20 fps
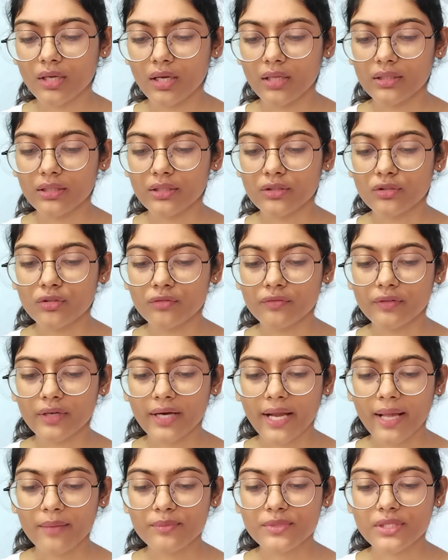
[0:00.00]
and then go for
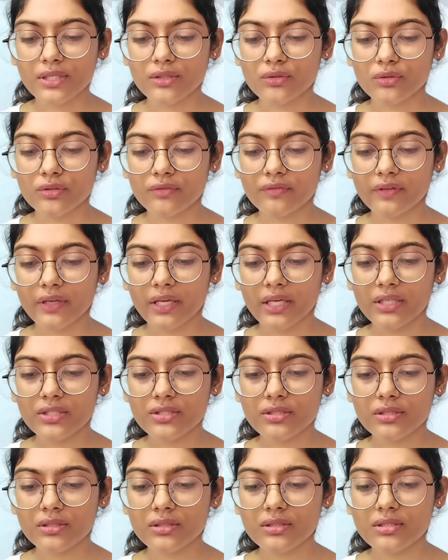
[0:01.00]
apps and
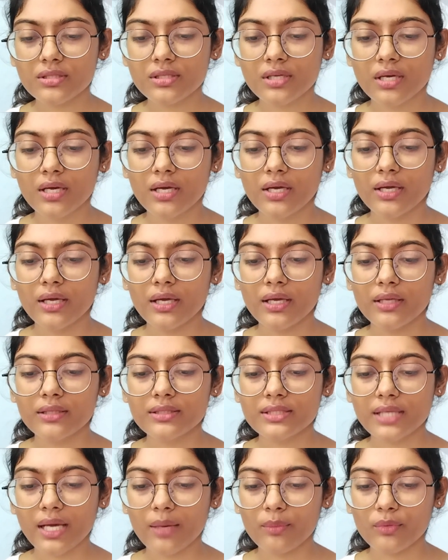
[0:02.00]
notifications
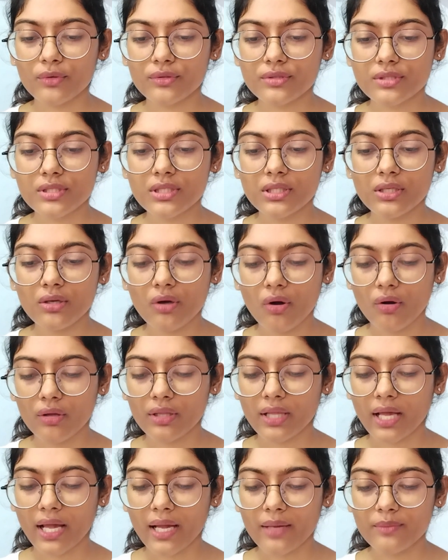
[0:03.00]
and tap on see all
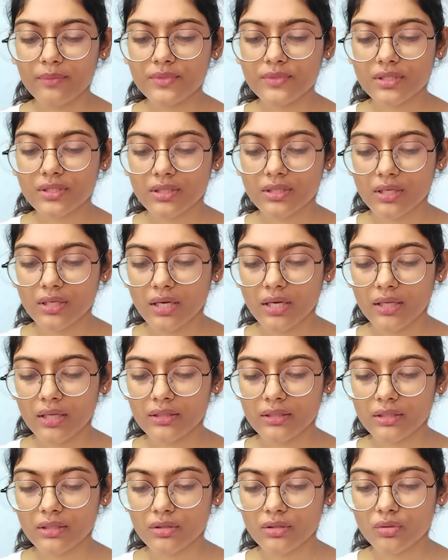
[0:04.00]
apps and
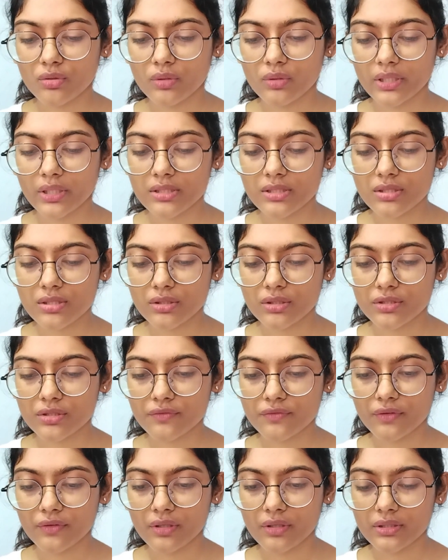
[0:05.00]
then go and search
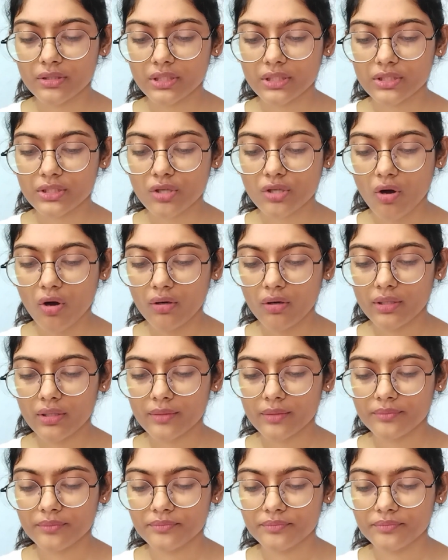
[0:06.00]
for TikTok,